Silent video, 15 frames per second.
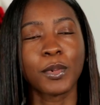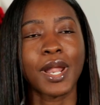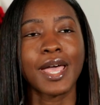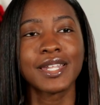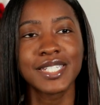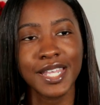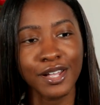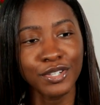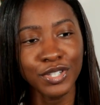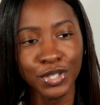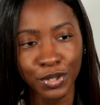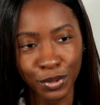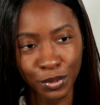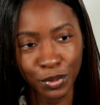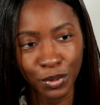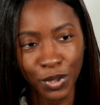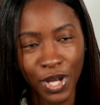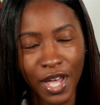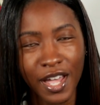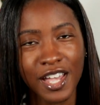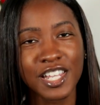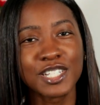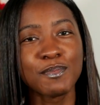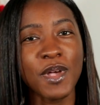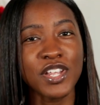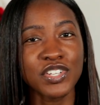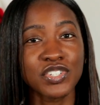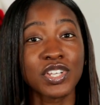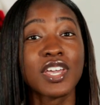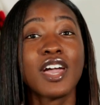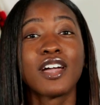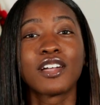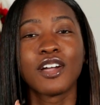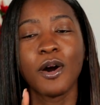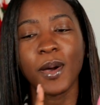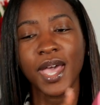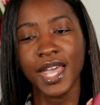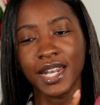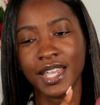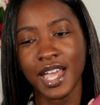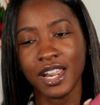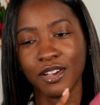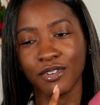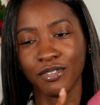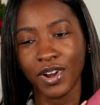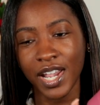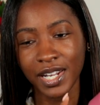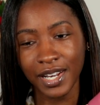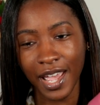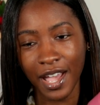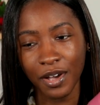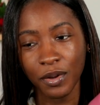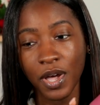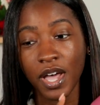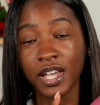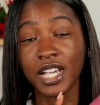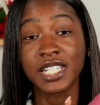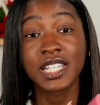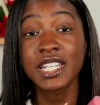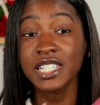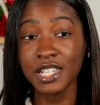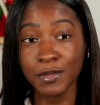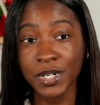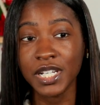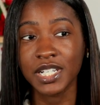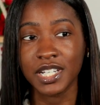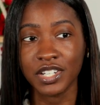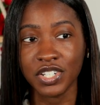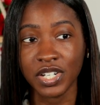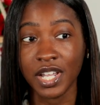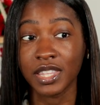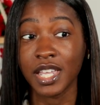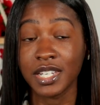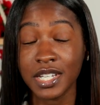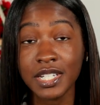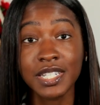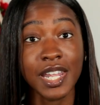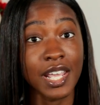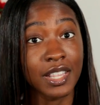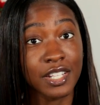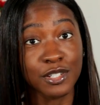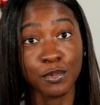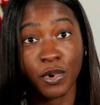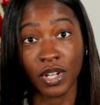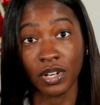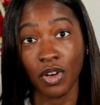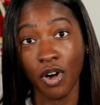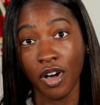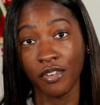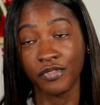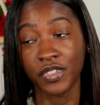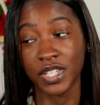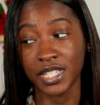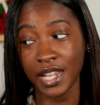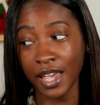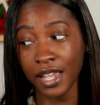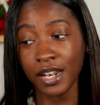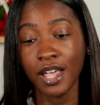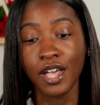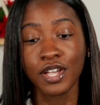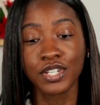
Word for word: When I tell you, especially, go ahead and get it right now because it is limited edition and they did take this one off the site.